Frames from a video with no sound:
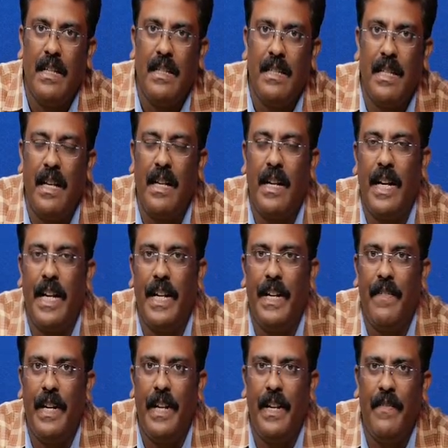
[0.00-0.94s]
cell
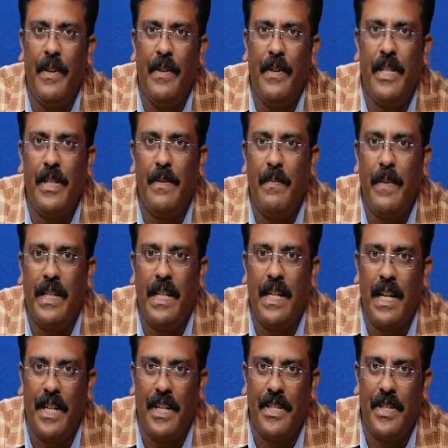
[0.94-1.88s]
connectivity we just make
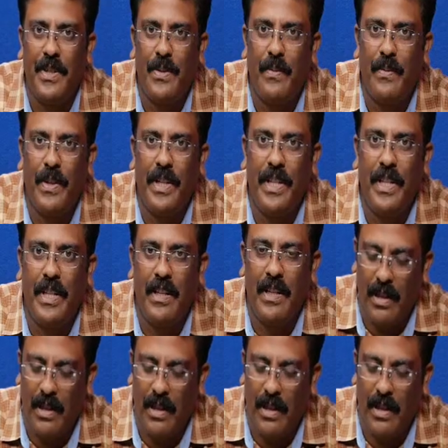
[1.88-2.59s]
a connections over here.